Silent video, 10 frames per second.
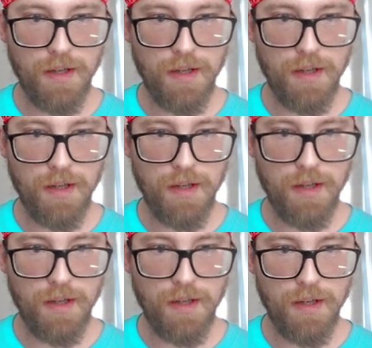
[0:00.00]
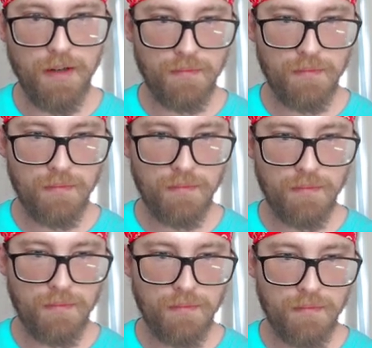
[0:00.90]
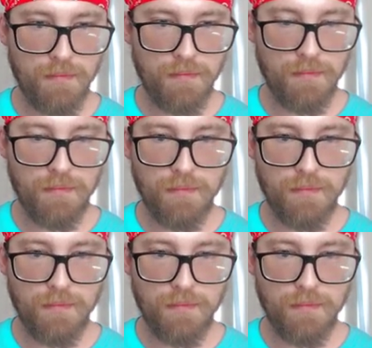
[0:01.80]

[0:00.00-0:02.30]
[no speech]